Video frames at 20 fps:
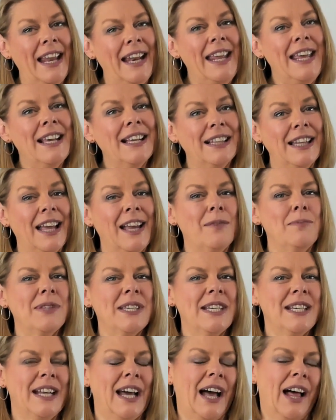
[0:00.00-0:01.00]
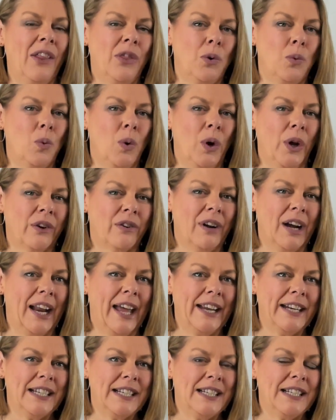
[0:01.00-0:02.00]
any claims in other
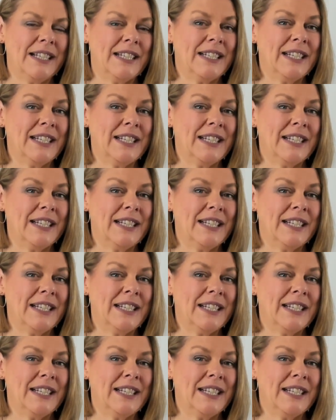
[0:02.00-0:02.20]
work-related